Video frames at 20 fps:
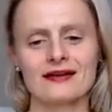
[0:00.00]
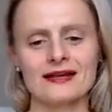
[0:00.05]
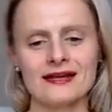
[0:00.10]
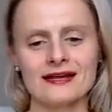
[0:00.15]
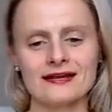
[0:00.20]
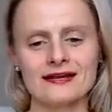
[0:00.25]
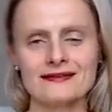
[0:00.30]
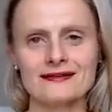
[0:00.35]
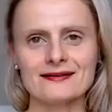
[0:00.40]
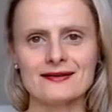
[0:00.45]

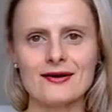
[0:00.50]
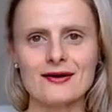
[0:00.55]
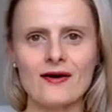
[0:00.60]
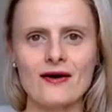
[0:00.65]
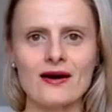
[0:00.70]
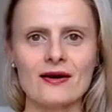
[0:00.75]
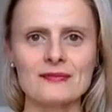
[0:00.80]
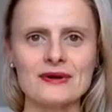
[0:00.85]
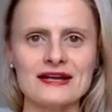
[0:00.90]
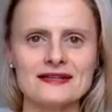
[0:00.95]
in the
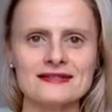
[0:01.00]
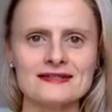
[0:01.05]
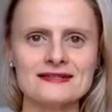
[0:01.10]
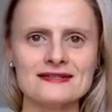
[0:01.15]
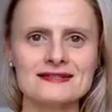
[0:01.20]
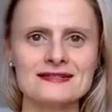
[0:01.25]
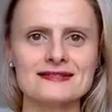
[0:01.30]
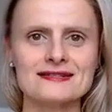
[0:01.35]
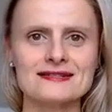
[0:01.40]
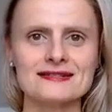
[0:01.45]

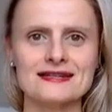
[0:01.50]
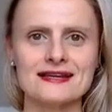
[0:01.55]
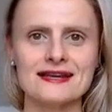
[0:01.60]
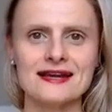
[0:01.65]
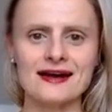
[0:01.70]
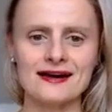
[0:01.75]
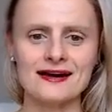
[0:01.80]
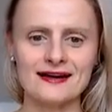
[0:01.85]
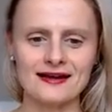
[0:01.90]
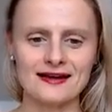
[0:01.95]
comments. Say
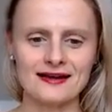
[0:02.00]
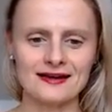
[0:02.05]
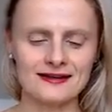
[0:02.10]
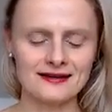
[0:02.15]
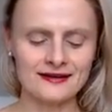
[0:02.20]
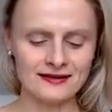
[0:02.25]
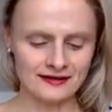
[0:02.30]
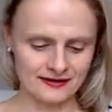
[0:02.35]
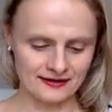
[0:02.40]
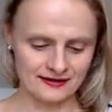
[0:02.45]

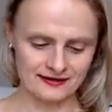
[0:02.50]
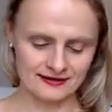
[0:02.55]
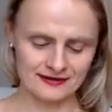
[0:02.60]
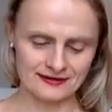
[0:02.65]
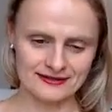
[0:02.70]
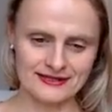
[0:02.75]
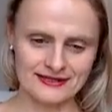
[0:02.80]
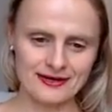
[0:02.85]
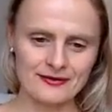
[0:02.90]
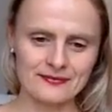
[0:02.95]
hi.
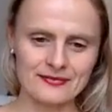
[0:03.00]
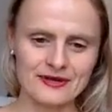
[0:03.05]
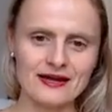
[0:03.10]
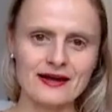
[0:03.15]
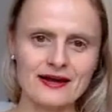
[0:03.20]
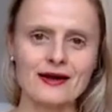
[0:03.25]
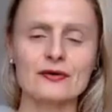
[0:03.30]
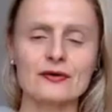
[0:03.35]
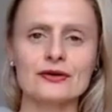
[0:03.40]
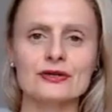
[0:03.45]
Tell me
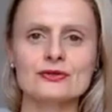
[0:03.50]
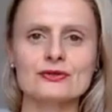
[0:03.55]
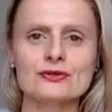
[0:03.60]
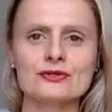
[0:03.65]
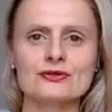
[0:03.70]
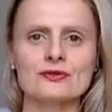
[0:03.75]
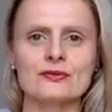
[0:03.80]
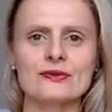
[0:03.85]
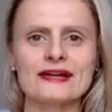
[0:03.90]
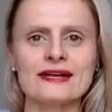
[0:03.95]
how are you
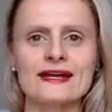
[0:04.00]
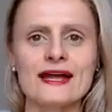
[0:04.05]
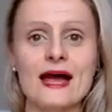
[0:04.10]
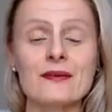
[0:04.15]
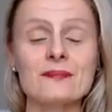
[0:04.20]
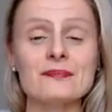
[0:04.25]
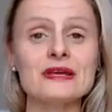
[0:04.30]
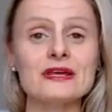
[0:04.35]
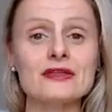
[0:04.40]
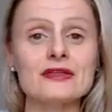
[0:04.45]
doing.
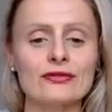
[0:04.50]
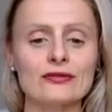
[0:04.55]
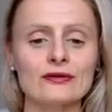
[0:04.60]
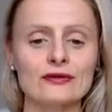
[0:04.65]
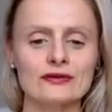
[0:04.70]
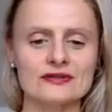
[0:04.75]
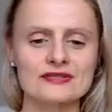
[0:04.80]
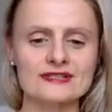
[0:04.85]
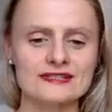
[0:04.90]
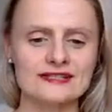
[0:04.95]
Happy
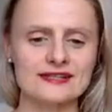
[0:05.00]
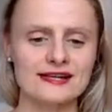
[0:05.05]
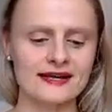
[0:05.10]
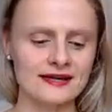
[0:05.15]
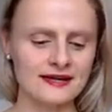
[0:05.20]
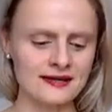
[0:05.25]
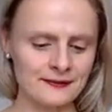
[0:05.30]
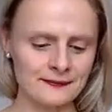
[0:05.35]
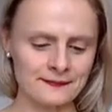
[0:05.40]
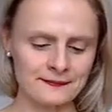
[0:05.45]

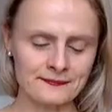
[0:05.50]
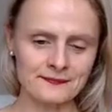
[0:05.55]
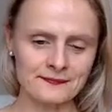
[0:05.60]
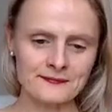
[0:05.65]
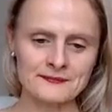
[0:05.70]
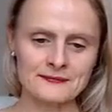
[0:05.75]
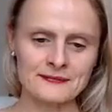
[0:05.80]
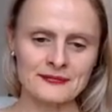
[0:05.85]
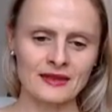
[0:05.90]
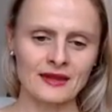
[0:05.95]
Thursday.
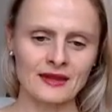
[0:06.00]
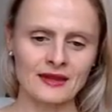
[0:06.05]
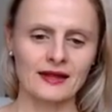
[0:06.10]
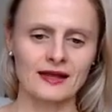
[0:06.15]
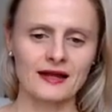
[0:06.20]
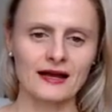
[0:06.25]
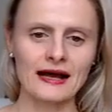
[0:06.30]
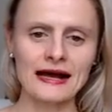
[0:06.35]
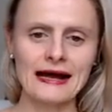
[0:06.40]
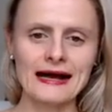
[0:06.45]

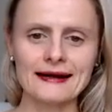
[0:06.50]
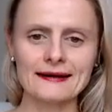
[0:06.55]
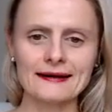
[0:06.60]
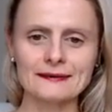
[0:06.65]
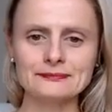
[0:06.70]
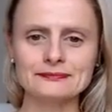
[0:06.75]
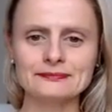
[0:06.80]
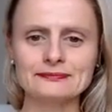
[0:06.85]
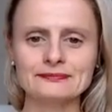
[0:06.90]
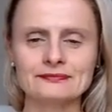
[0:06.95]

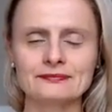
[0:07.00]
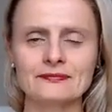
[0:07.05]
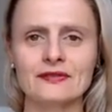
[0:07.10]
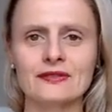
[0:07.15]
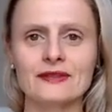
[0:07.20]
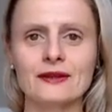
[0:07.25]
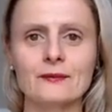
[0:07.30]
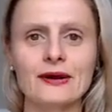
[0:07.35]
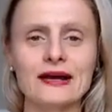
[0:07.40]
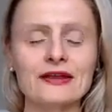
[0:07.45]

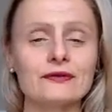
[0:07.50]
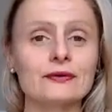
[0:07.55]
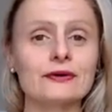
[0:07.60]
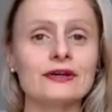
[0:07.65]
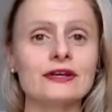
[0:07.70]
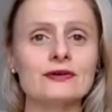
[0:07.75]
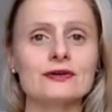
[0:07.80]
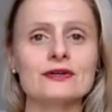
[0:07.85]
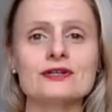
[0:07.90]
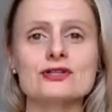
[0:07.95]
The weather
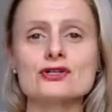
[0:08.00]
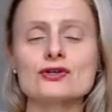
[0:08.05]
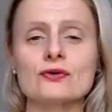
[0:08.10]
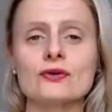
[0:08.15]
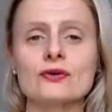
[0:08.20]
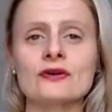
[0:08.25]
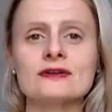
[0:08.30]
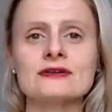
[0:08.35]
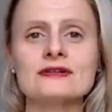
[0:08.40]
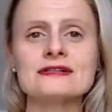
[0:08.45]
here in
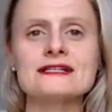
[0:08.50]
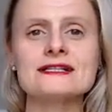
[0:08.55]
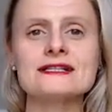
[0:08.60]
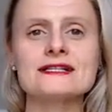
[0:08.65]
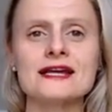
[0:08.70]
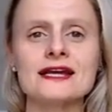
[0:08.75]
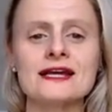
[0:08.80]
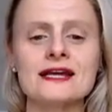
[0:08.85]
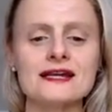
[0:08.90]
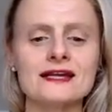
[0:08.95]
Toronto
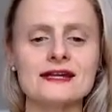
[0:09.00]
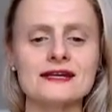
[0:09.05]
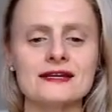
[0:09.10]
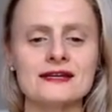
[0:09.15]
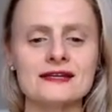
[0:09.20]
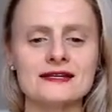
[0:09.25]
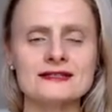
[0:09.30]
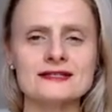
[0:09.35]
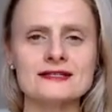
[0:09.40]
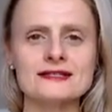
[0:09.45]
today
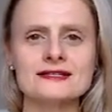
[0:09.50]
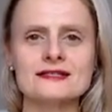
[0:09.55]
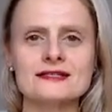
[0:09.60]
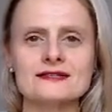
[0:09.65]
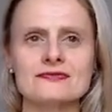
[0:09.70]
is